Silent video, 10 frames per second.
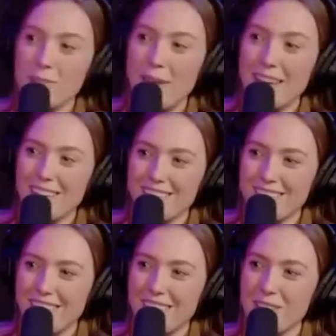the space,
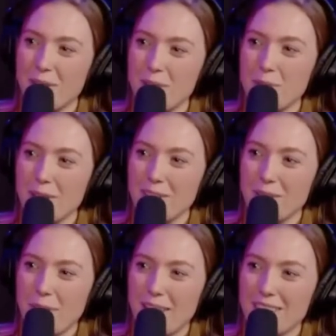in the red pill
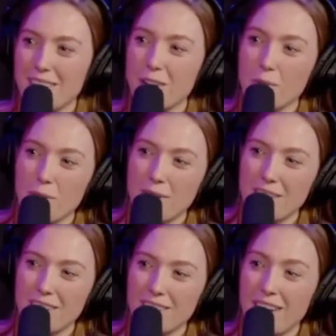space, that are women.